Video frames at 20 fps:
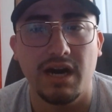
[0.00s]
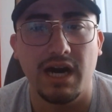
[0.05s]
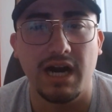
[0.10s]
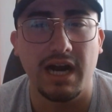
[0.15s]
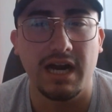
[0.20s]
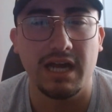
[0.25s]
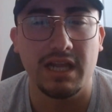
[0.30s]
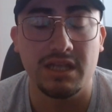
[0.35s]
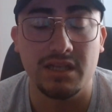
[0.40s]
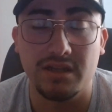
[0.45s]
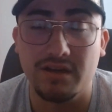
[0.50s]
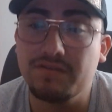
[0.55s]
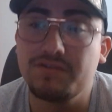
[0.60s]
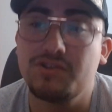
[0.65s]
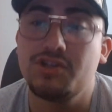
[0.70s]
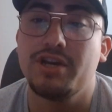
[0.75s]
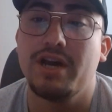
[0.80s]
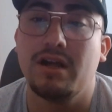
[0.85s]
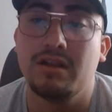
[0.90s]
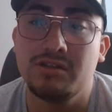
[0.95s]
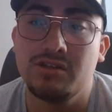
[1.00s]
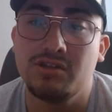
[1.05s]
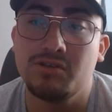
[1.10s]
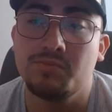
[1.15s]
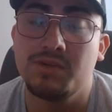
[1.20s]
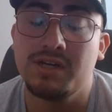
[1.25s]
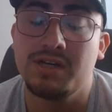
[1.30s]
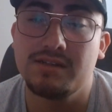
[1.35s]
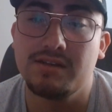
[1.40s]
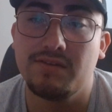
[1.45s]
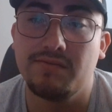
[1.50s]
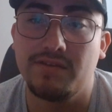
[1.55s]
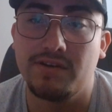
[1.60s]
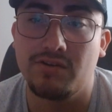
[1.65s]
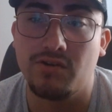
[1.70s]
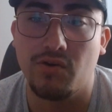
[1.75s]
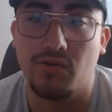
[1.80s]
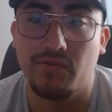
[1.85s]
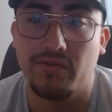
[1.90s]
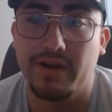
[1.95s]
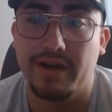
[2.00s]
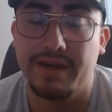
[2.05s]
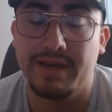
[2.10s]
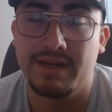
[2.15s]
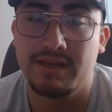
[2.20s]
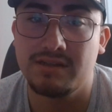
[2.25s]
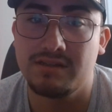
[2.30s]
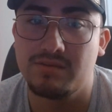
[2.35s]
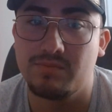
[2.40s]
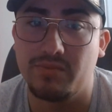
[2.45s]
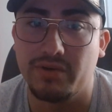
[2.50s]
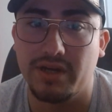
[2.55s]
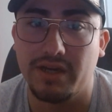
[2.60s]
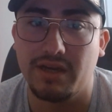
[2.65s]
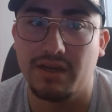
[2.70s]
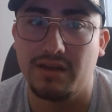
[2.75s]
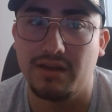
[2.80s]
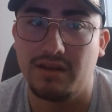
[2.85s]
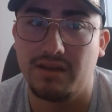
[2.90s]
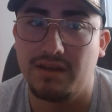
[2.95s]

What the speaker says: I love challenging myself on overhangs, but